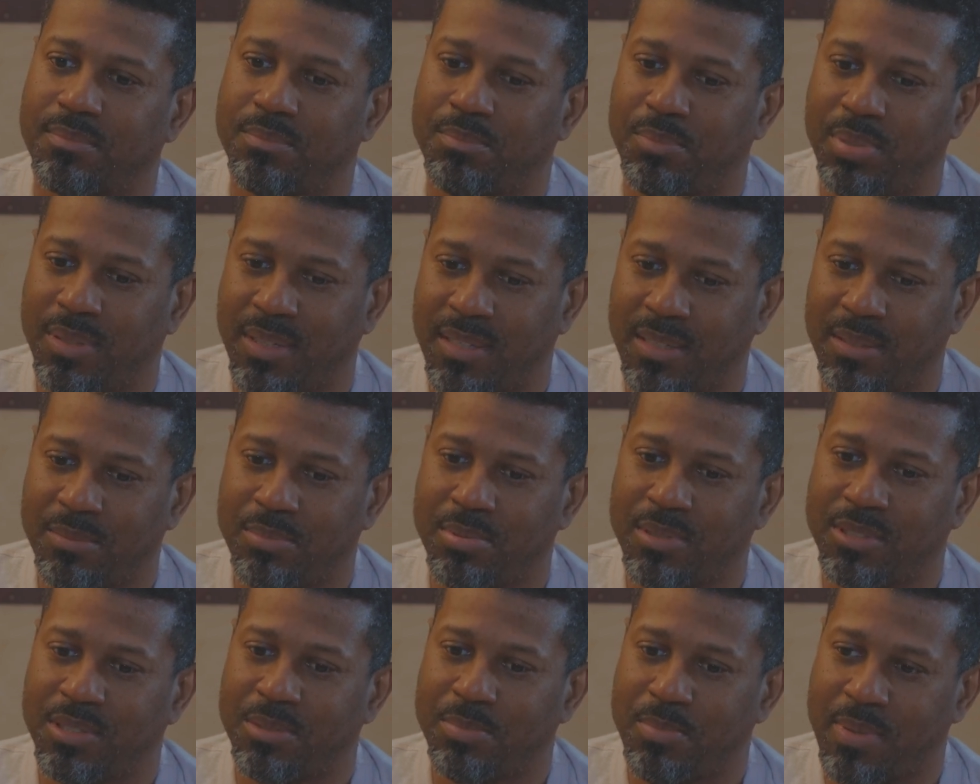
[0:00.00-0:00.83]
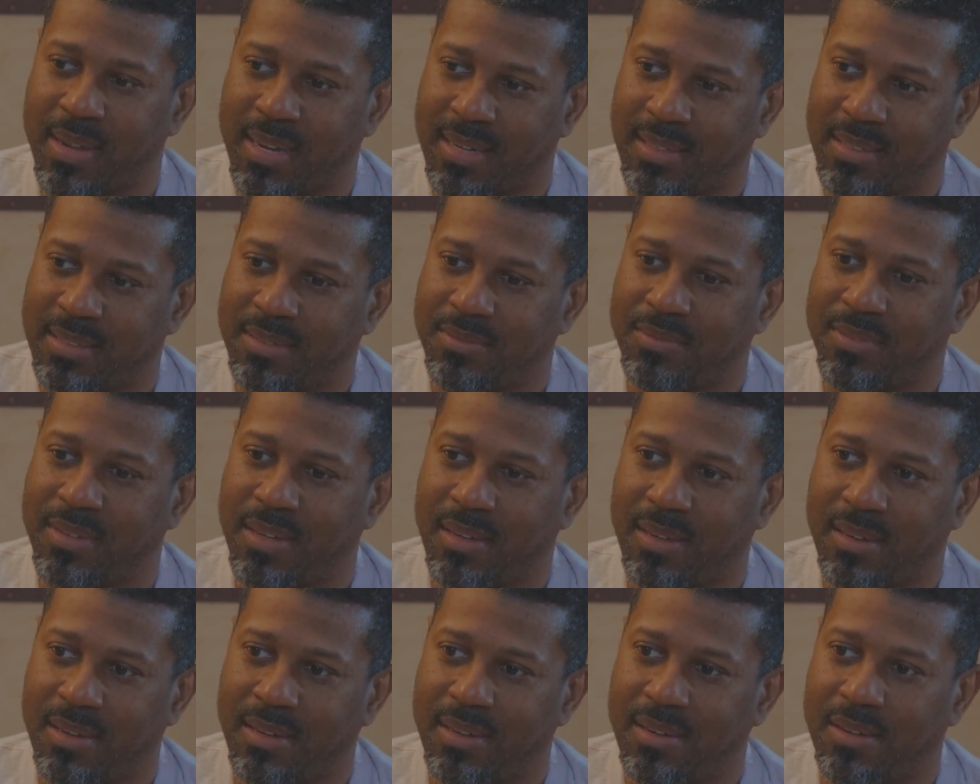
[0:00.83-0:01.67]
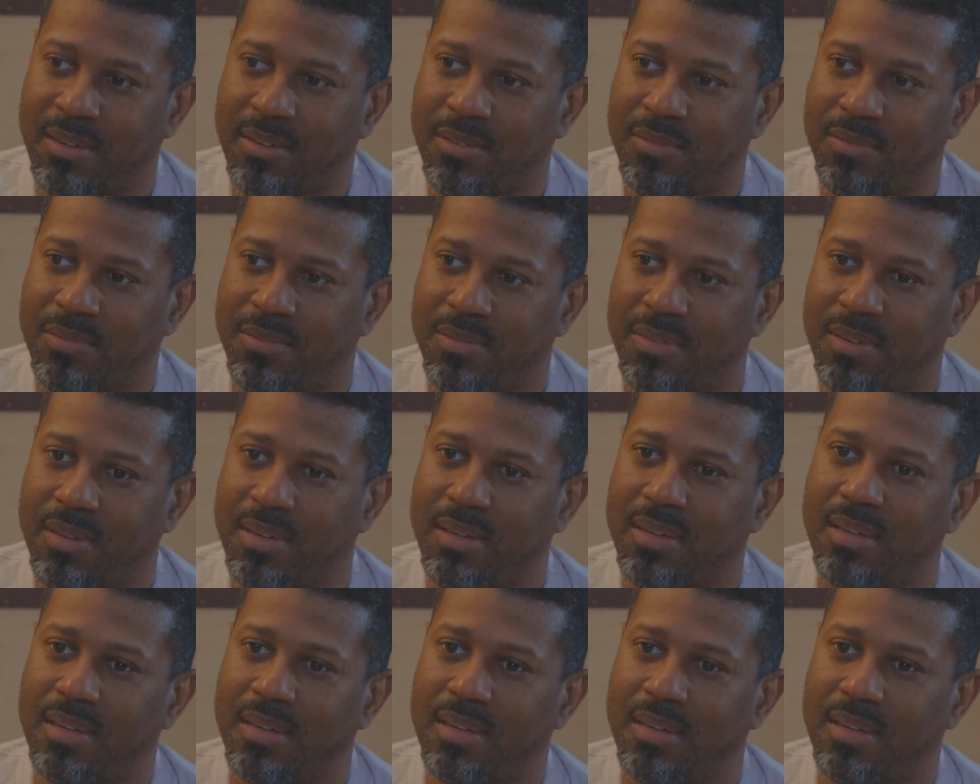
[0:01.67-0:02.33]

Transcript: put in perspective of